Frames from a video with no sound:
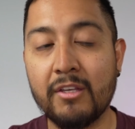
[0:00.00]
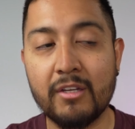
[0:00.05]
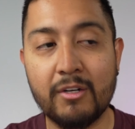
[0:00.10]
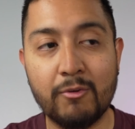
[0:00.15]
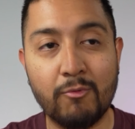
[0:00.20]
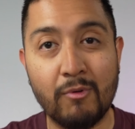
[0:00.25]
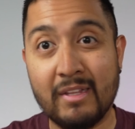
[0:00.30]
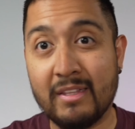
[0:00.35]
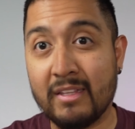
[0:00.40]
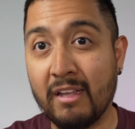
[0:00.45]

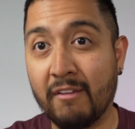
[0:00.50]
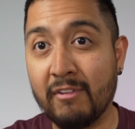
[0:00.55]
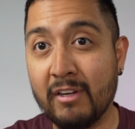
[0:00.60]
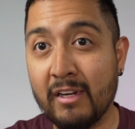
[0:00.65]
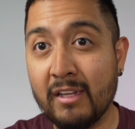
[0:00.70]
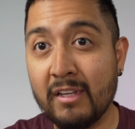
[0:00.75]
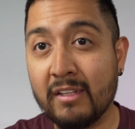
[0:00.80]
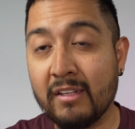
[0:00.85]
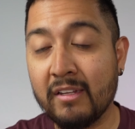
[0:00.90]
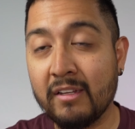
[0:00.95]

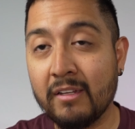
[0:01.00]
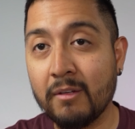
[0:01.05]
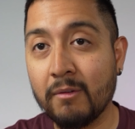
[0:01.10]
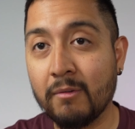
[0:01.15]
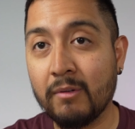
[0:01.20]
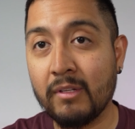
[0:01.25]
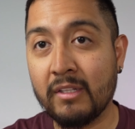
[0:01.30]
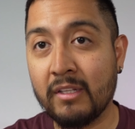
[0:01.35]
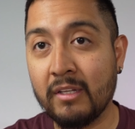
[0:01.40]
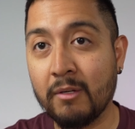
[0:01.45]

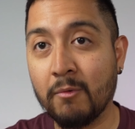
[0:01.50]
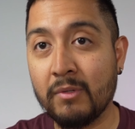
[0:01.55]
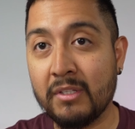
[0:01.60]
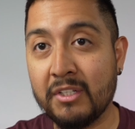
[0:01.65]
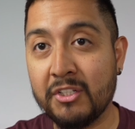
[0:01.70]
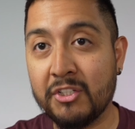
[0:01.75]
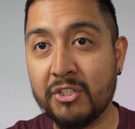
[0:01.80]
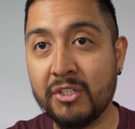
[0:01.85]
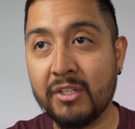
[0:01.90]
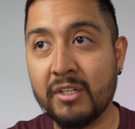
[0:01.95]
rentability with
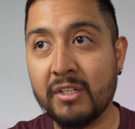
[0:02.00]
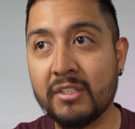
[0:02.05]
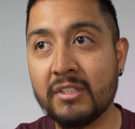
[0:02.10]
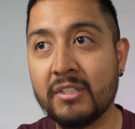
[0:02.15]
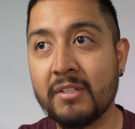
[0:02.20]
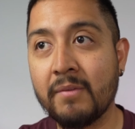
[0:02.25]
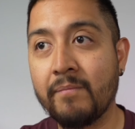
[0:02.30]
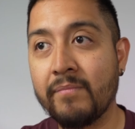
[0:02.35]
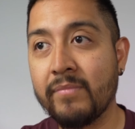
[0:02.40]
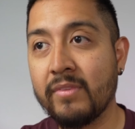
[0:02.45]
the years.
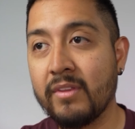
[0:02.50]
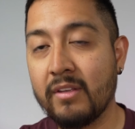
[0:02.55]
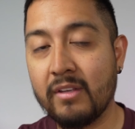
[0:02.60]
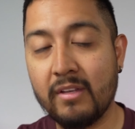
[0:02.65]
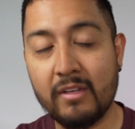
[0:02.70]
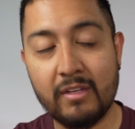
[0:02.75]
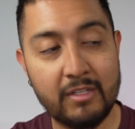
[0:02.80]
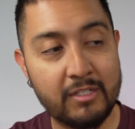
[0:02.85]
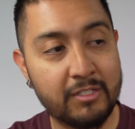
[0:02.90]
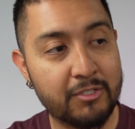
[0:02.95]

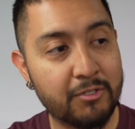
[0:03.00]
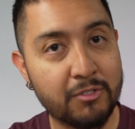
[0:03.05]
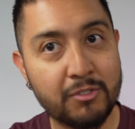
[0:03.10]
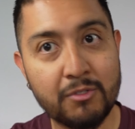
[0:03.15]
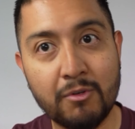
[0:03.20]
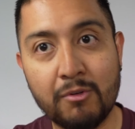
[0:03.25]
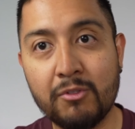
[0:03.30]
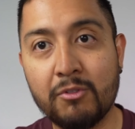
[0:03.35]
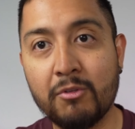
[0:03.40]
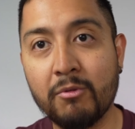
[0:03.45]
It's just
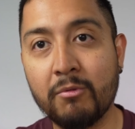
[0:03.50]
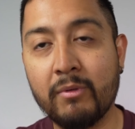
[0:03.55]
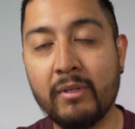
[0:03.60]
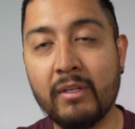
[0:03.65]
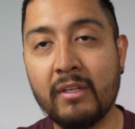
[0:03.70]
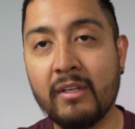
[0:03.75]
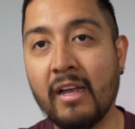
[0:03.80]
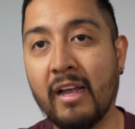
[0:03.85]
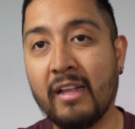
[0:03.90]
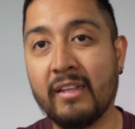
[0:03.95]
going to
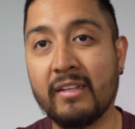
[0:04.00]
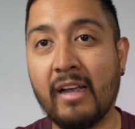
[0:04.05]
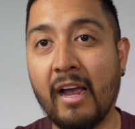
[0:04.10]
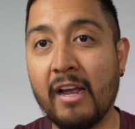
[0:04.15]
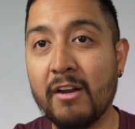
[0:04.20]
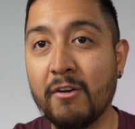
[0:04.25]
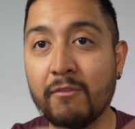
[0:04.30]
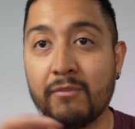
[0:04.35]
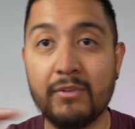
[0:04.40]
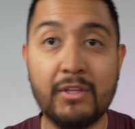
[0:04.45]
be a
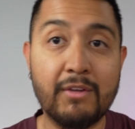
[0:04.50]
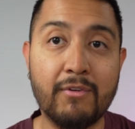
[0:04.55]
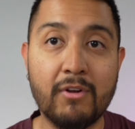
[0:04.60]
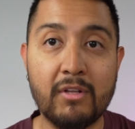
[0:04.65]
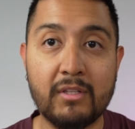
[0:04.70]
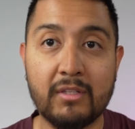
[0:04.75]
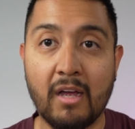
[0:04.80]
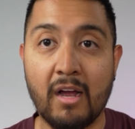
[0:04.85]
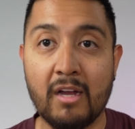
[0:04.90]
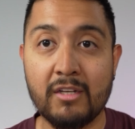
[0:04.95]
kind of
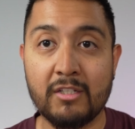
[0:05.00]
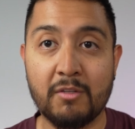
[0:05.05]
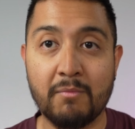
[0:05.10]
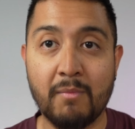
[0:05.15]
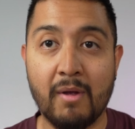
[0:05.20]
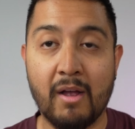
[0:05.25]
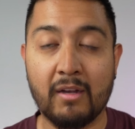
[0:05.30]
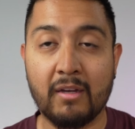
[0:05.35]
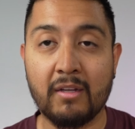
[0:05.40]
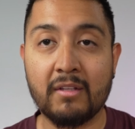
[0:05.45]
different target
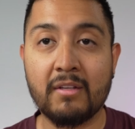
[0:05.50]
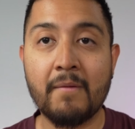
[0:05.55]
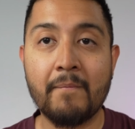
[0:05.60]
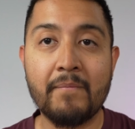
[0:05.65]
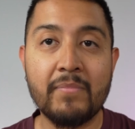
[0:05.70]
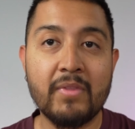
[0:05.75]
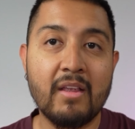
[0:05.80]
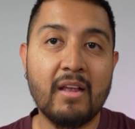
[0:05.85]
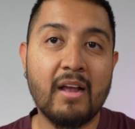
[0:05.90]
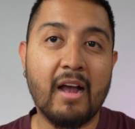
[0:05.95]
market.
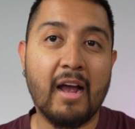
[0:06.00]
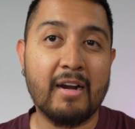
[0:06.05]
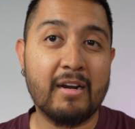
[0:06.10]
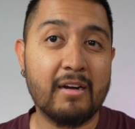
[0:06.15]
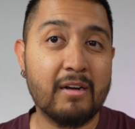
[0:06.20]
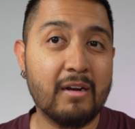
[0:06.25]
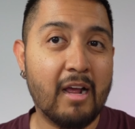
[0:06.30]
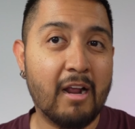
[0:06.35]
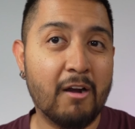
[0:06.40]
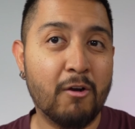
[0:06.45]

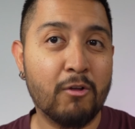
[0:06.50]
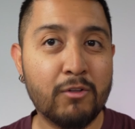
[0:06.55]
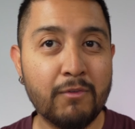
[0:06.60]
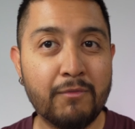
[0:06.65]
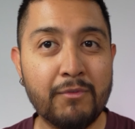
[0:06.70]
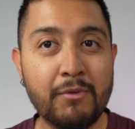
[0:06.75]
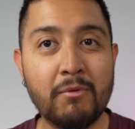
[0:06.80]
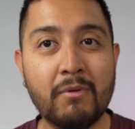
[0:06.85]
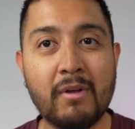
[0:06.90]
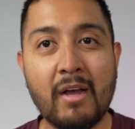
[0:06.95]
And a lot of
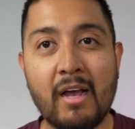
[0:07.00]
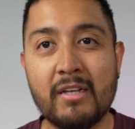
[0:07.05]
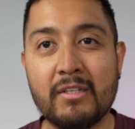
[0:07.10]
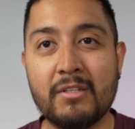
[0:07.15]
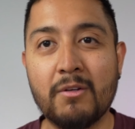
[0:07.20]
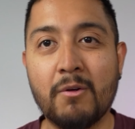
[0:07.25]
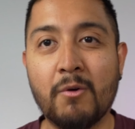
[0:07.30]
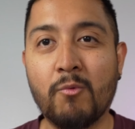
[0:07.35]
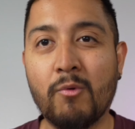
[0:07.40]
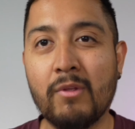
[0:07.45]
you guys
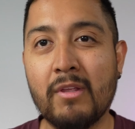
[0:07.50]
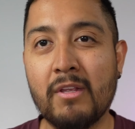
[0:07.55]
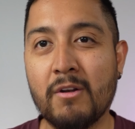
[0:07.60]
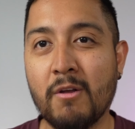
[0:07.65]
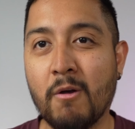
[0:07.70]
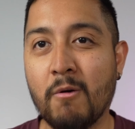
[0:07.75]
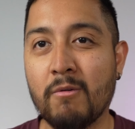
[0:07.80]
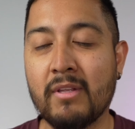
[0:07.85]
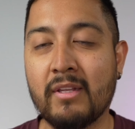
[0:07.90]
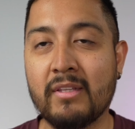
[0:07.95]
already
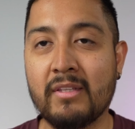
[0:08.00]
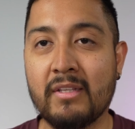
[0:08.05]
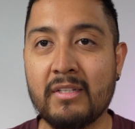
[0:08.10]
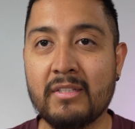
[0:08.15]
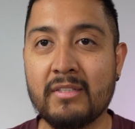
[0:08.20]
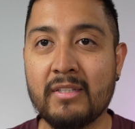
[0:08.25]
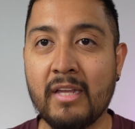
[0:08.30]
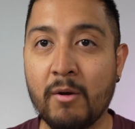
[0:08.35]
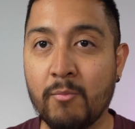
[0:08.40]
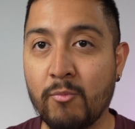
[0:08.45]
know that these
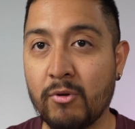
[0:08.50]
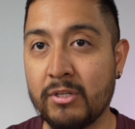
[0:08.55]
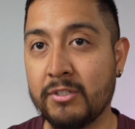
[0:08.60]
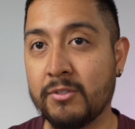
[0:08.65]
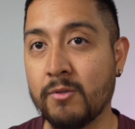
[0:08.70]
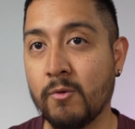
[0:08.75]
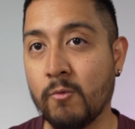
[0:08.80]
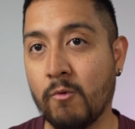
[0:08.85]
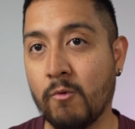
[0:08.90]
Dell Precision